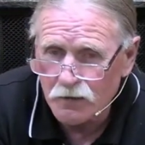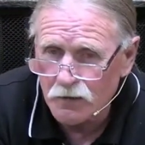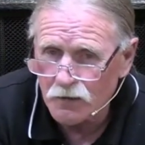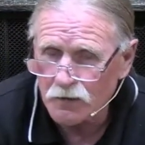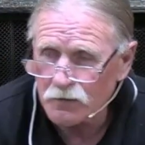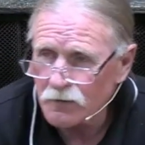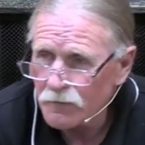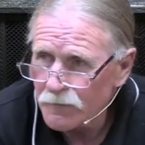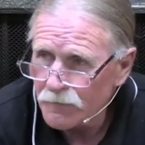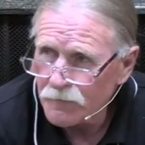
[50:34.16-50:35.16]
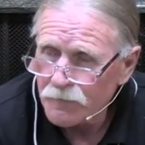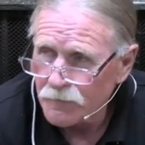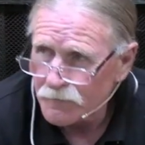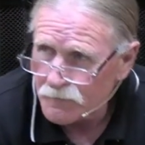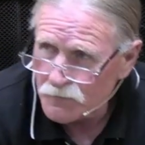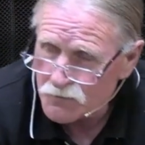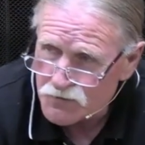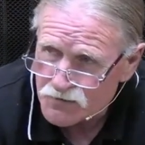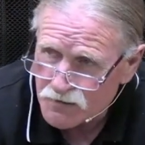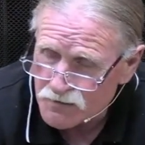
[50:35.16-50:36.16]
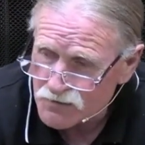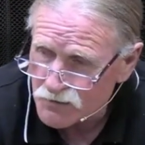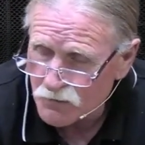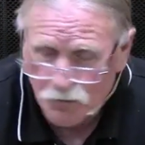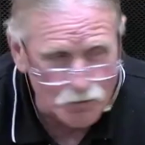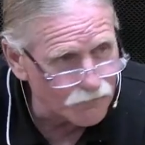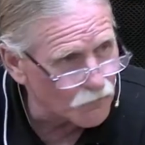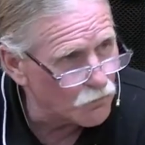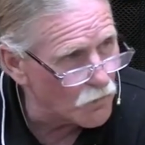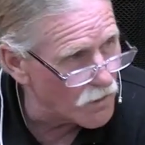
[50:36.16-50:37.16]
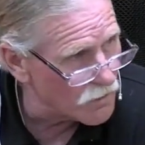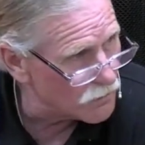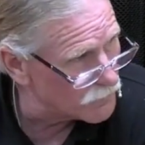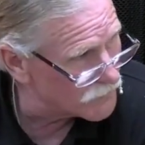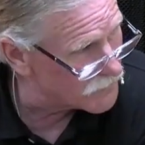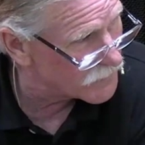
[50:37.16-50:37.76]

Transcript: and you just get so overwhelmed